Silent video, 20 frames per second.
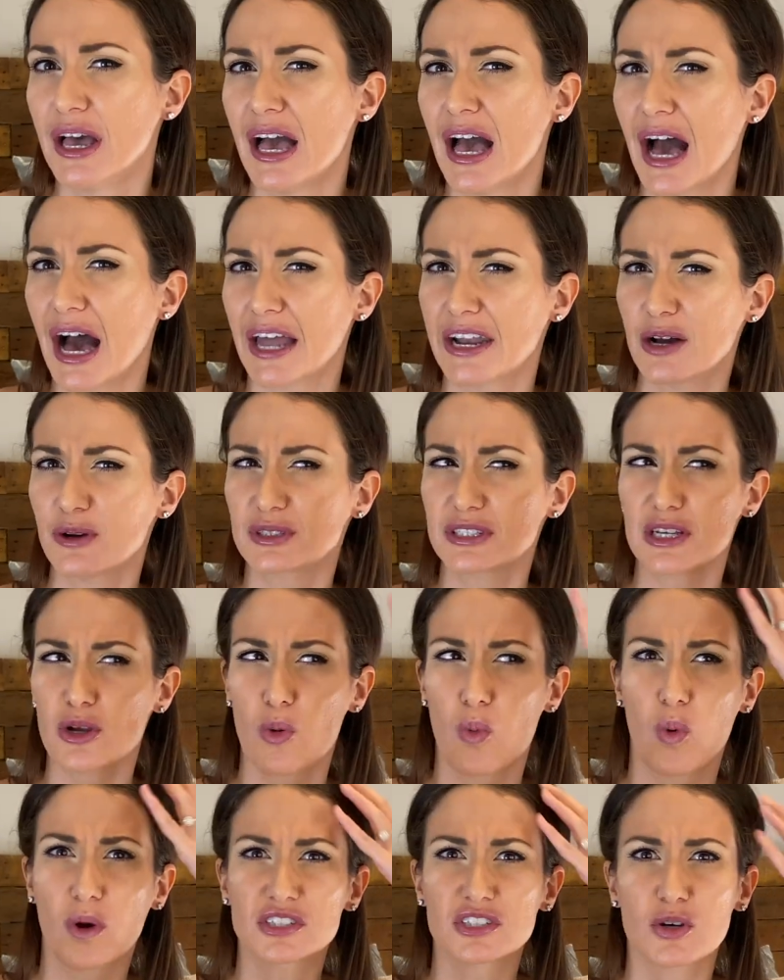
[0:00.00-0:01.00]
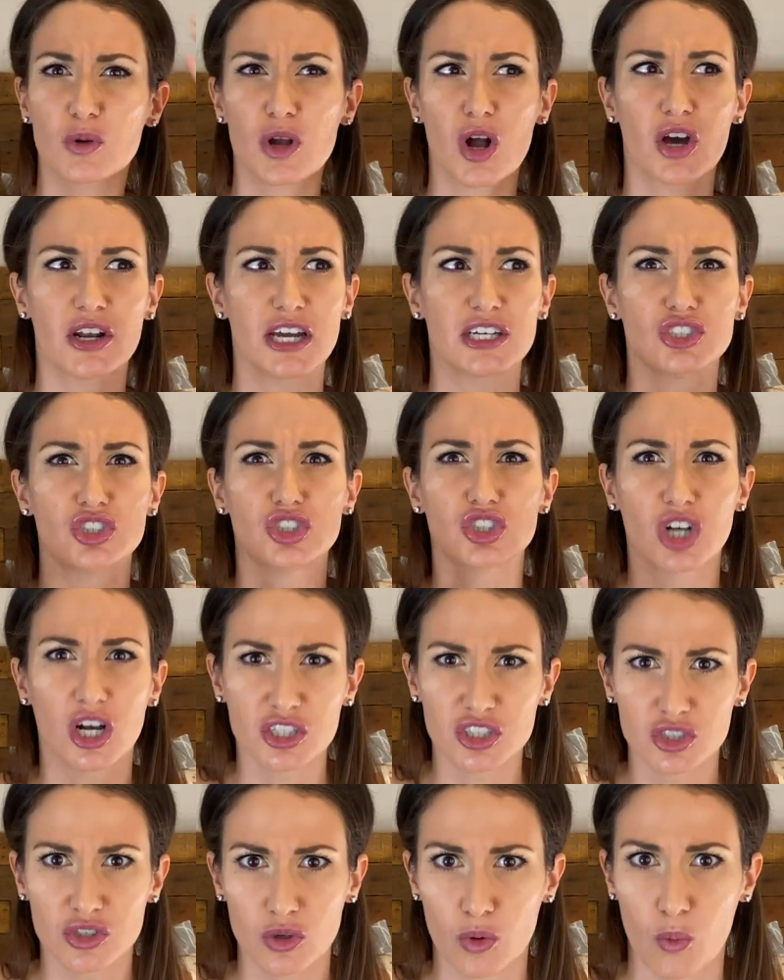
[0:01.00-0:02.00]
And I was like, what's going on? I
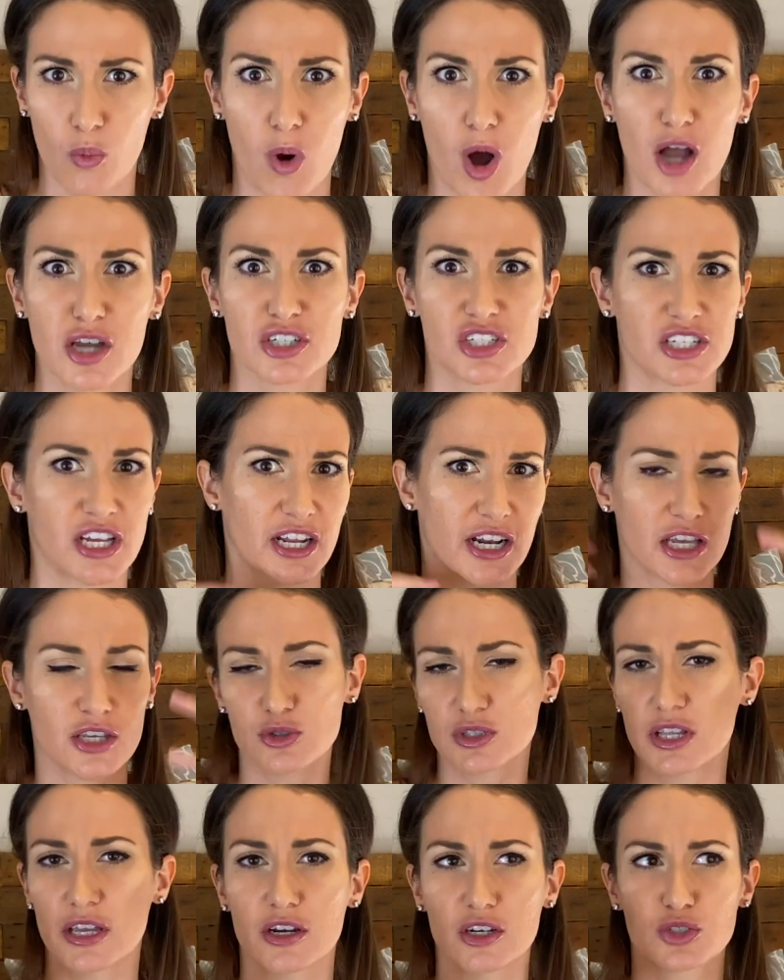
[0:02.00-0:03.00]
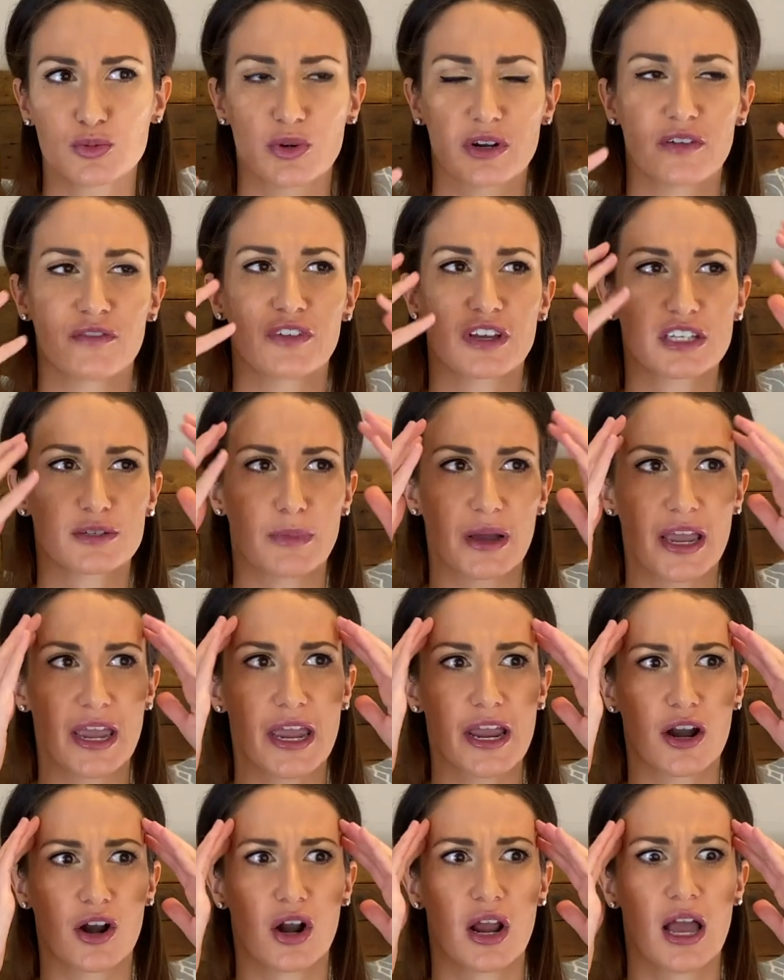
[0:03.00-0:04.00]
just washed it and I used the hairspray to fix my
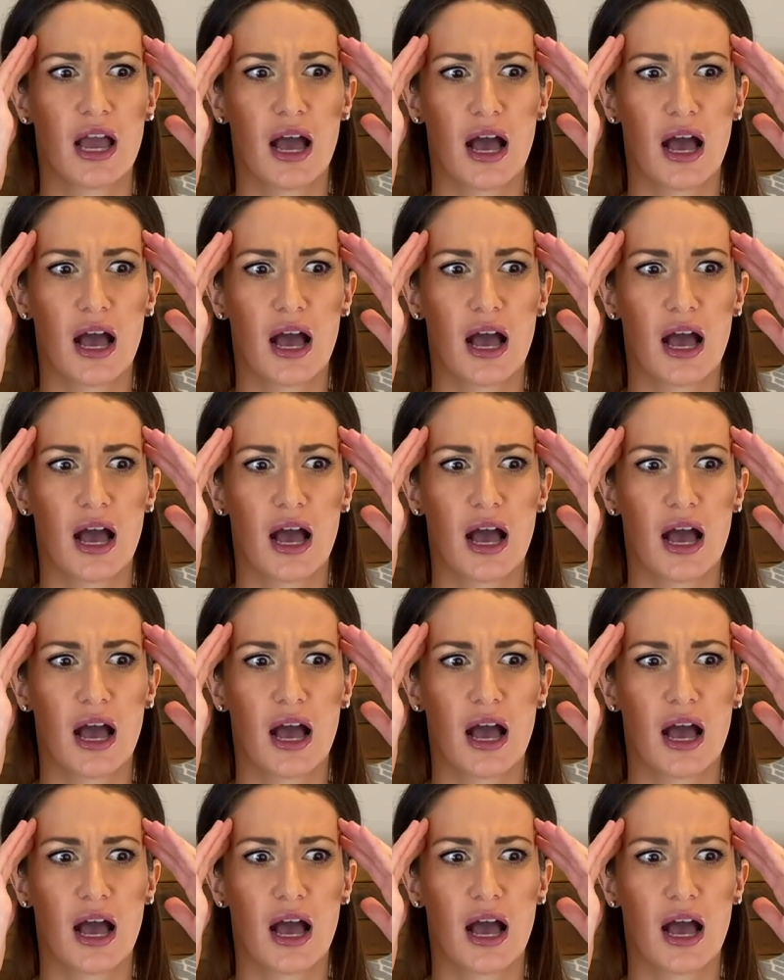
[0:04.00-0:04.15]
hair.